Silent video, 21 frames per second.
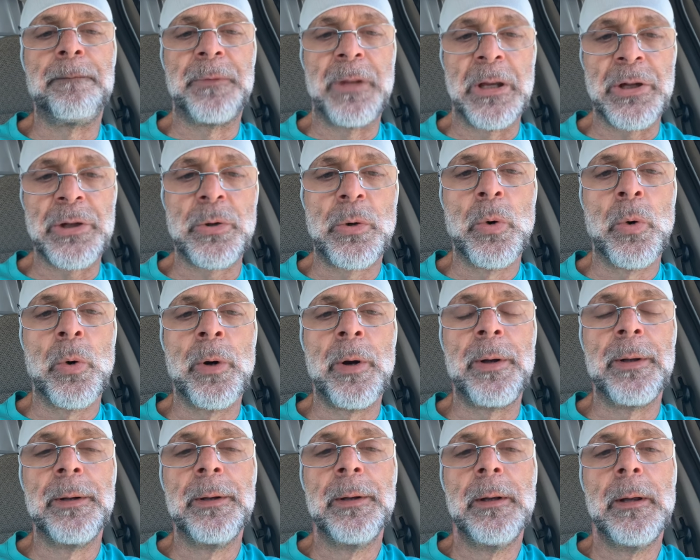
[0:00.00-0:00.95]

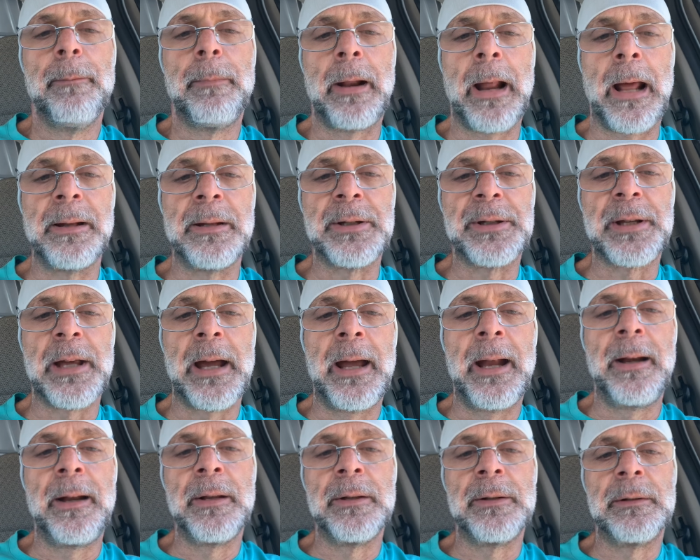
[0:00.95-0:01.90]
Discord, but I
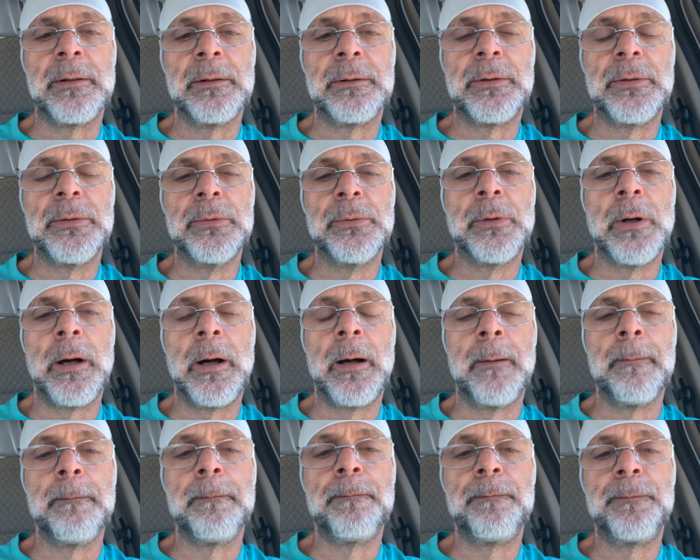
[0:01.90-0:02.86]
decided
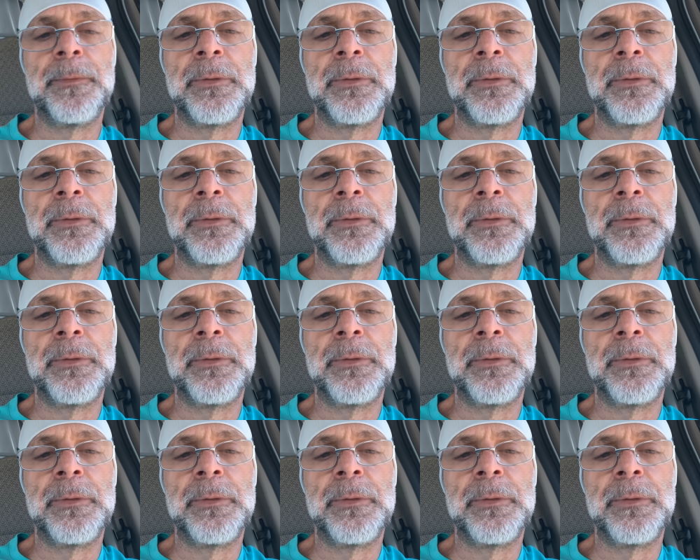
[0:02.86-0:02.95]
to